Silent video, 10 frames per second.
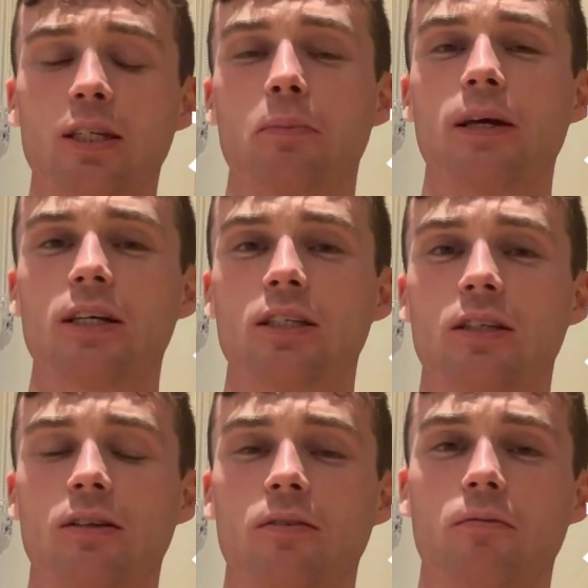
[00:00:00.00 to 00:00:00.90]
is a
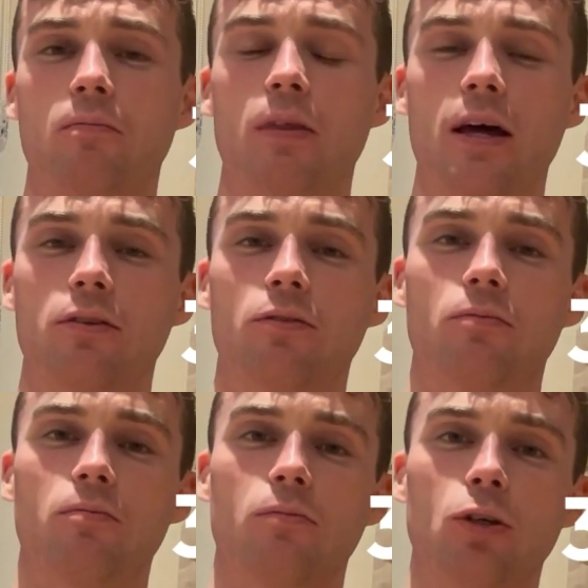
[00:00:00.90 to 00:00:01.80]
pace that
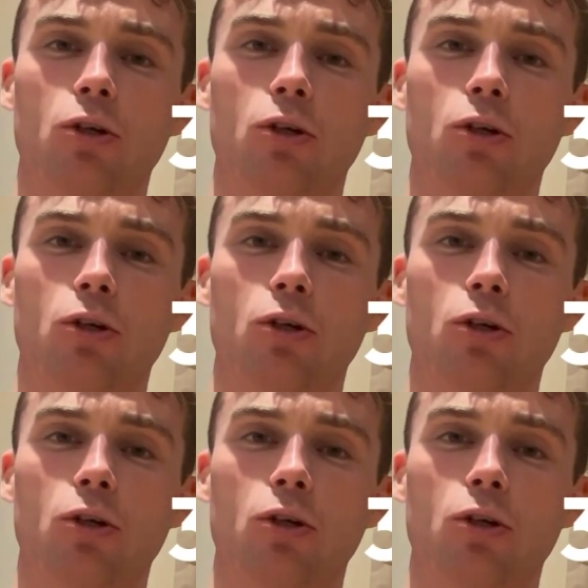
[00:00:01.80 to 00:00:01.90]
you